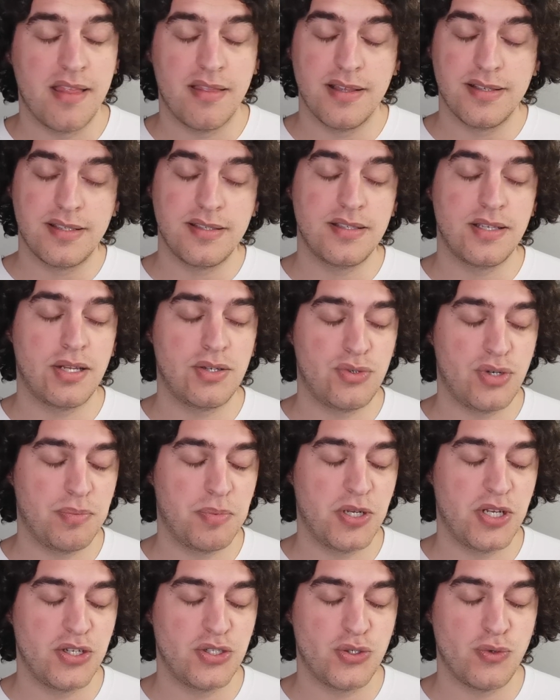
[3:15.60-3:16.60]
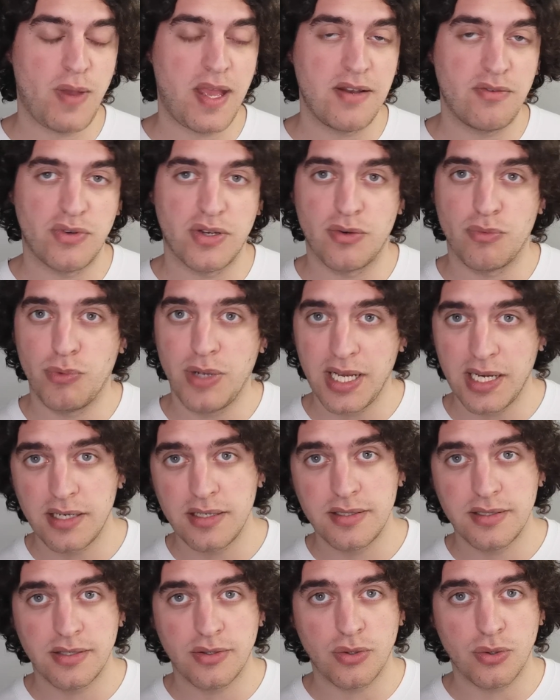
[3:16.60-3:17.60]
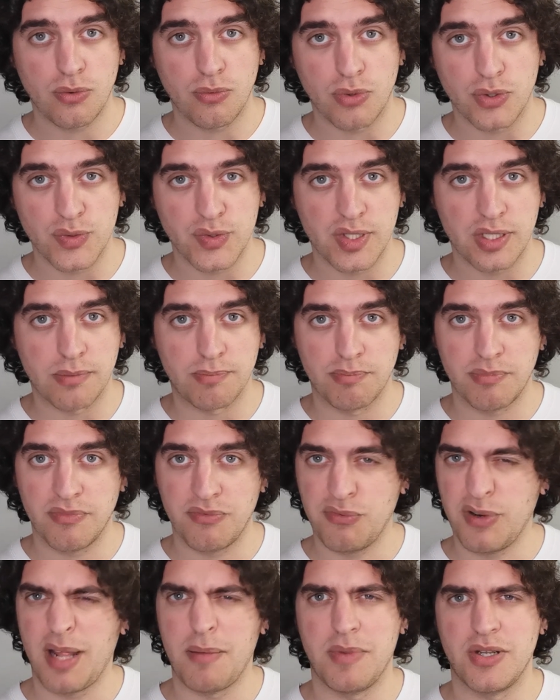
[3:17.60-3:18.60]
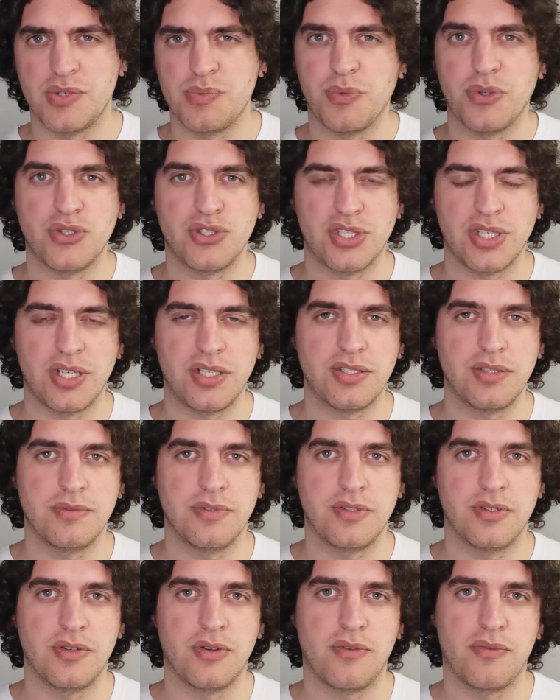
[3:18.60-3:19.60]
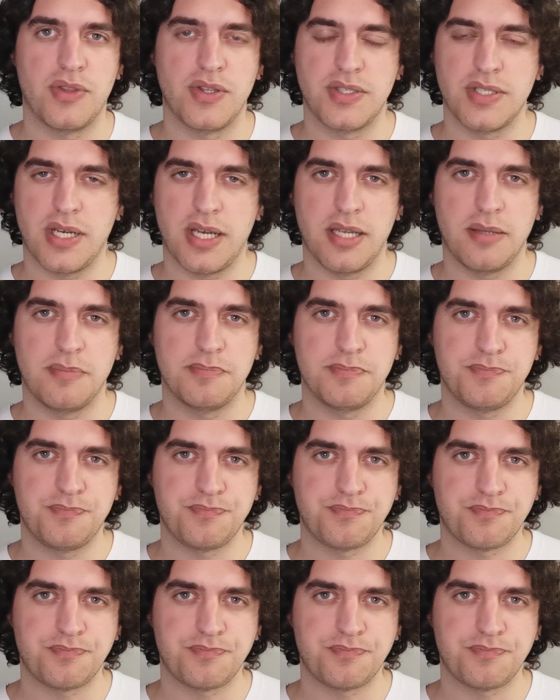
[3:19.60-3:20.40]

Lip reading: This is attributed to Adrian Willard, who was a Flemish musician of the time.